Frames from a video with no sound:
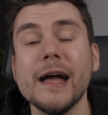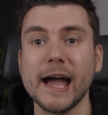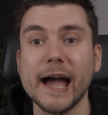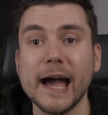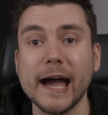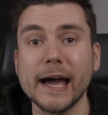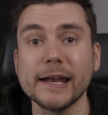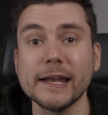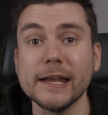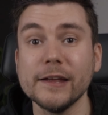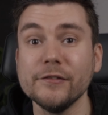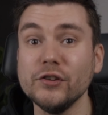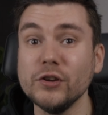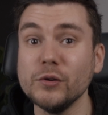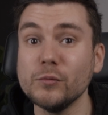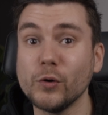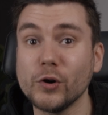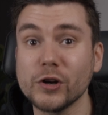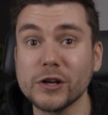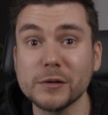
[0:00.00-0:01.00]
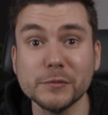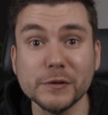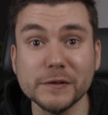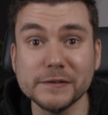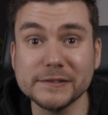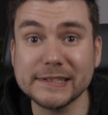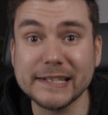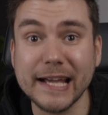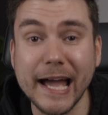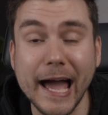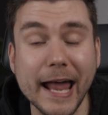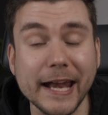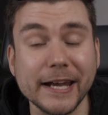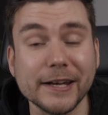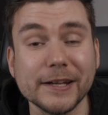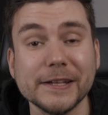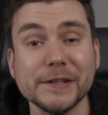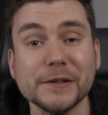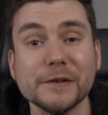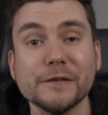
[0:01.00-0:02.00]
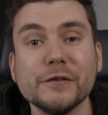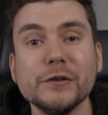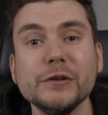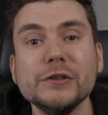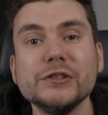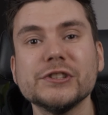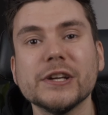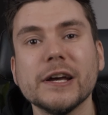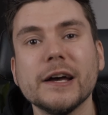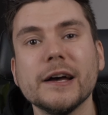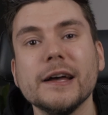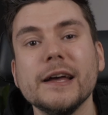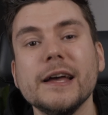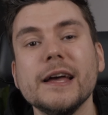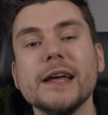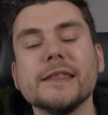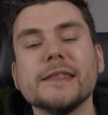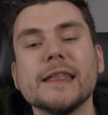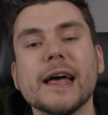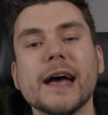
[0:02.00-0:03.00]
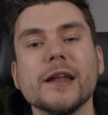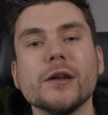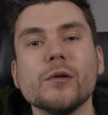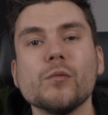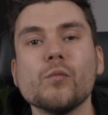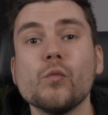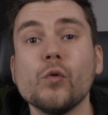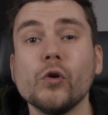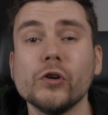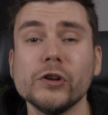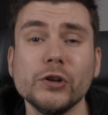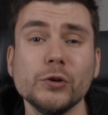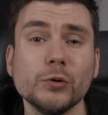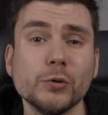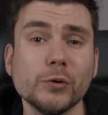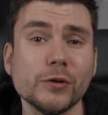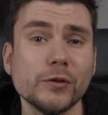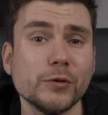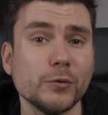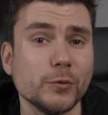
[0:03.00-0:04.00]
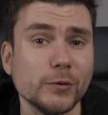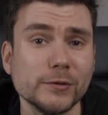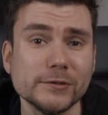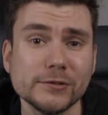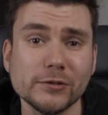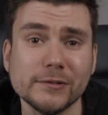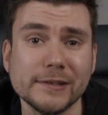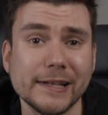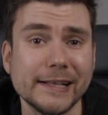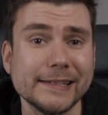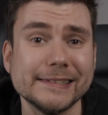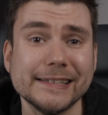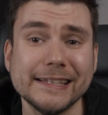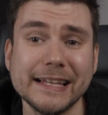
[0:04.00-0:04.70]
And if you want to move to Canada in the future, then what are your thoughts on this?